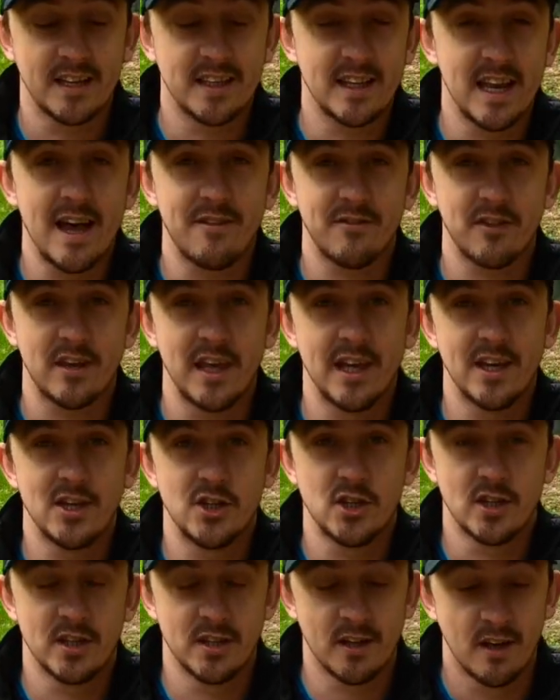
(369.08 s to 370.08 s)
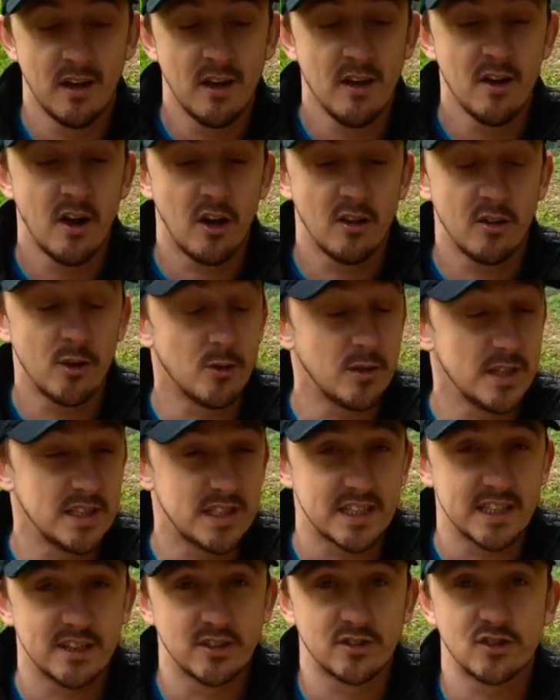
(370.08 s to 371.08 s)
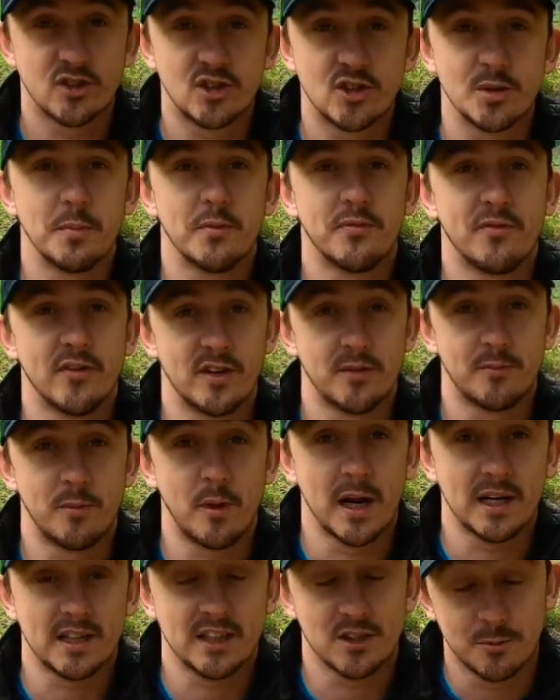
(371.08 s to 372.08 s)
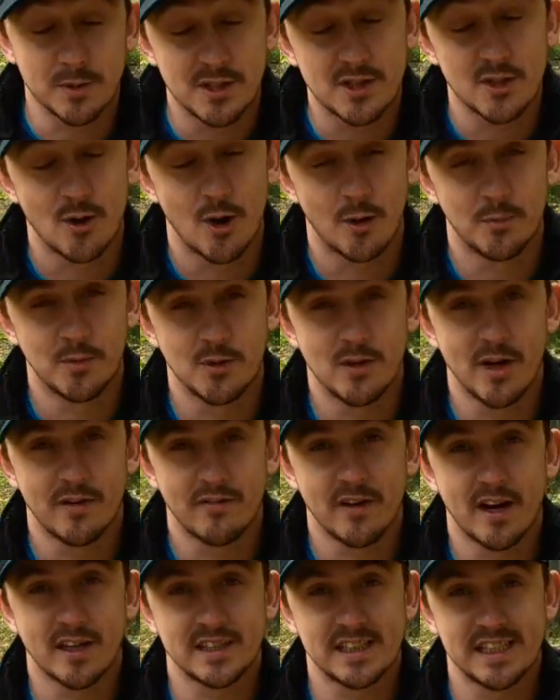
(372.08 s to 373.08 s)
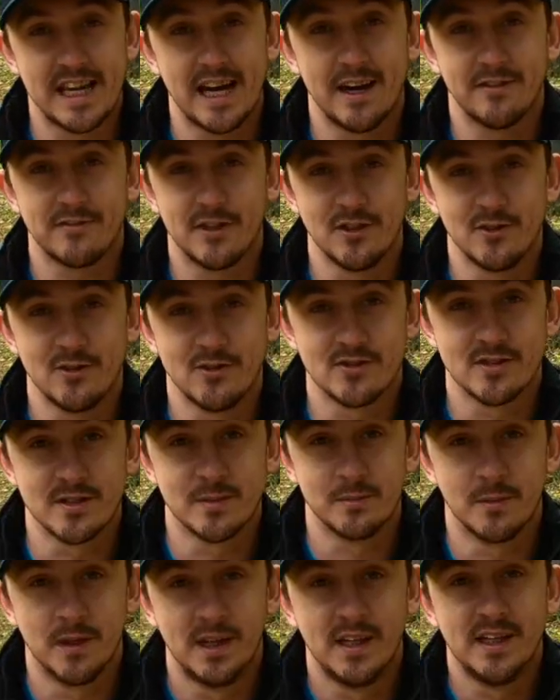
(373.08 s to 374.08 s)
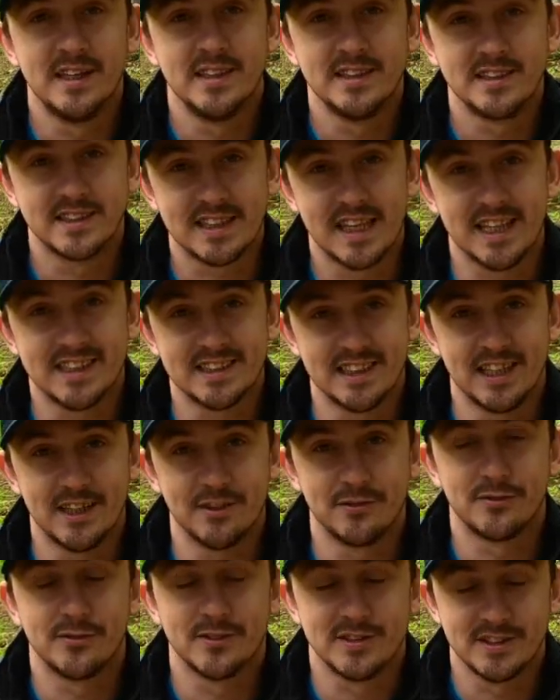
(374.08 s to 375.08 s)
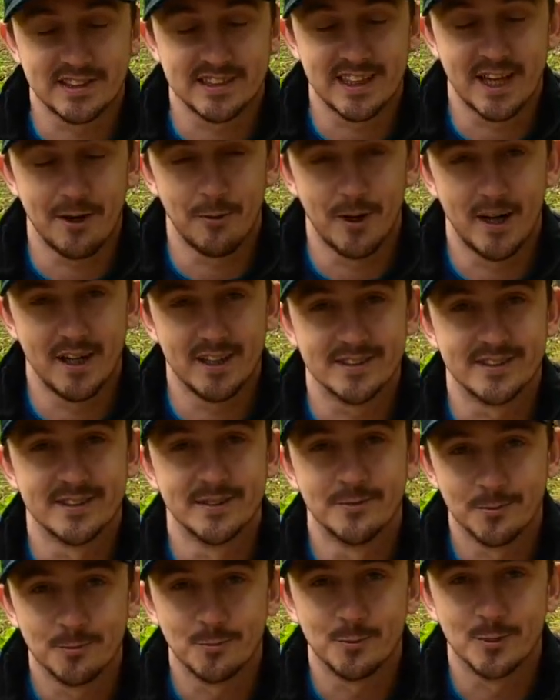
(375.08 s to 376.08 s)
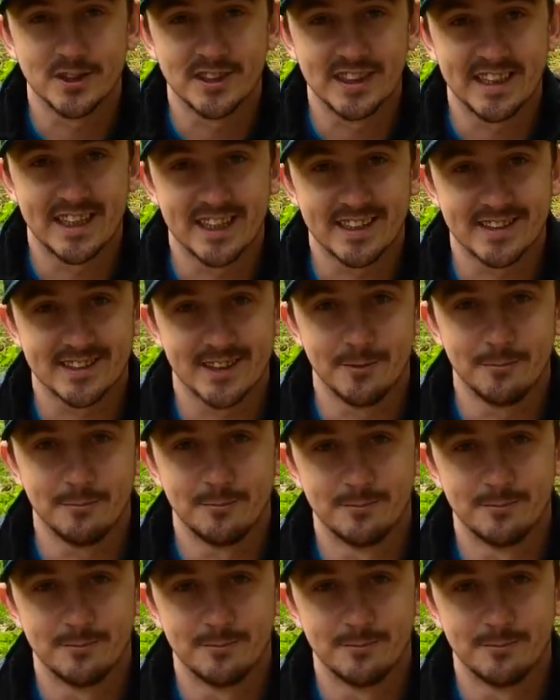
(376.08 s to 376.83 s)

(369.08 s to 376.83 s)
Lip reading: navigation. Although these skills are super fun to practice, we do hope you never actually have to use them. Stay safe, stay wild. We'll see you next time.